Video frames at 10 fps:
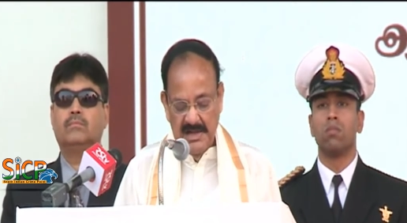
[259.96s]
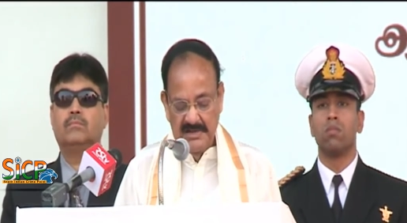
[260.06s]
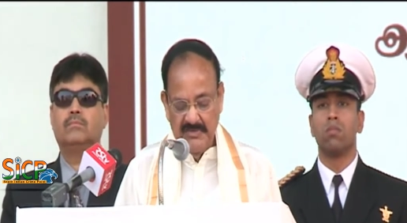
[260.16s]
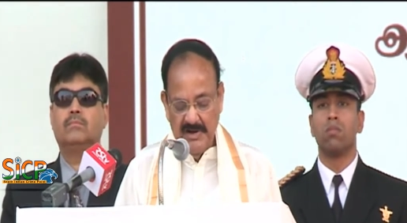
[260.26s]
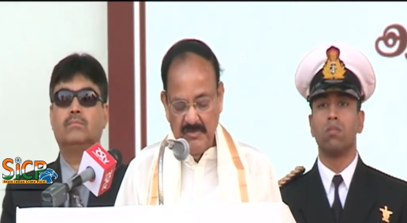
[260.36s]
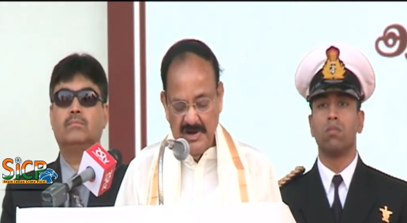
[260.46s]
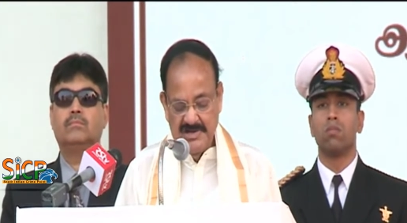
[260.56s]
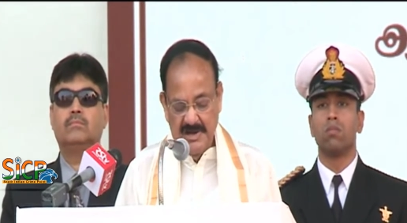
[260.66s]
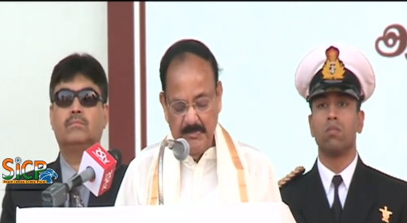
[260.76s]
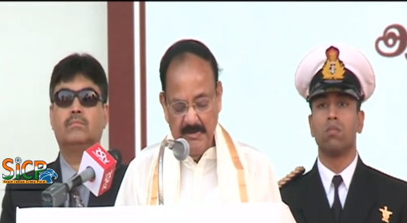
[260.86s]
Speaker 1: is for
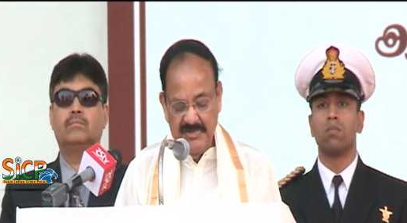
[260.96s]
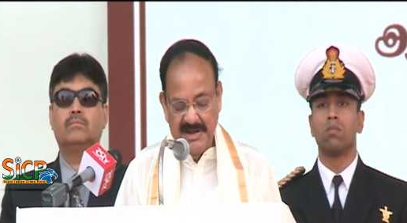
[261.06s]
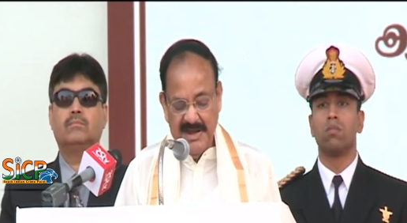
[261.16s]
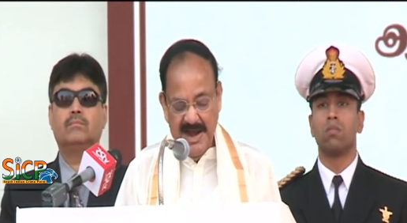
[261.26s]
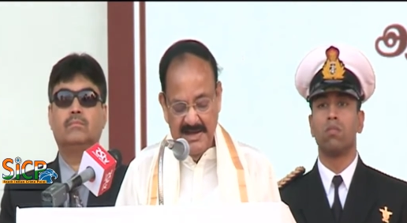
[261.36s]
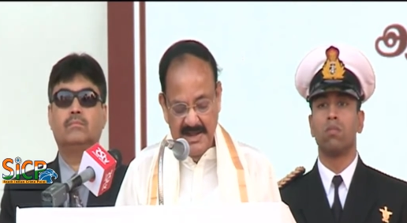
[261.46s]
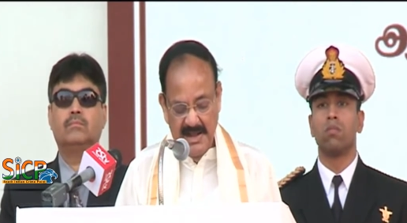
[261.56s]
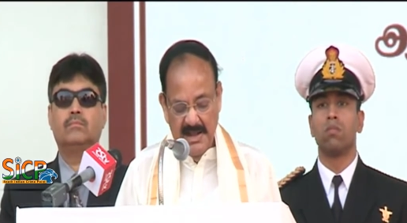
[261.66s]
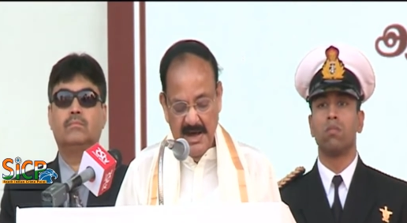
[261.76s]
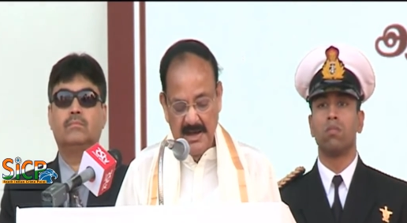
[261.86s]
worship of the
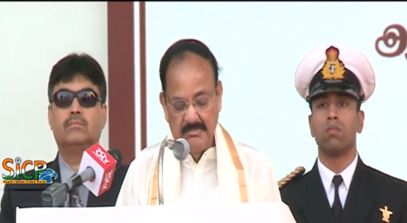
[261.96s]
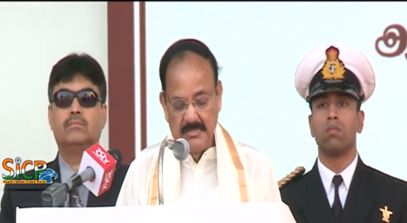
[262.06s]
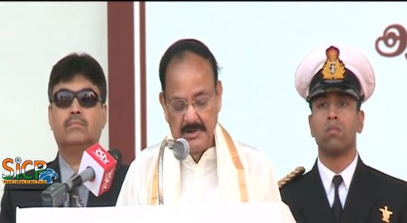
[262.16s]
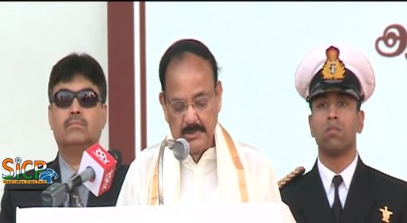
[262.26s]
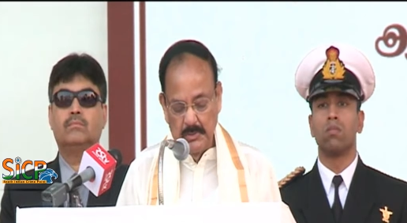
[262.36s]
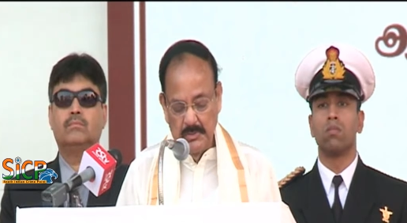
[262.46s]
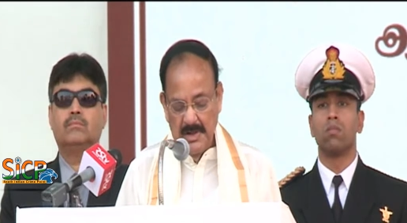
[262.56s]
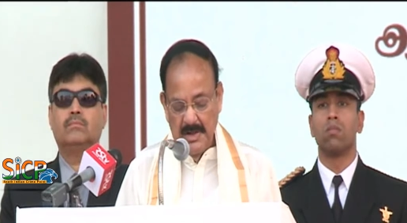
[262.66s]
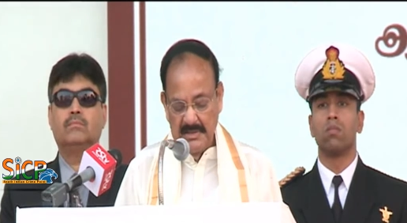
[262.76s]
cattle or mattu.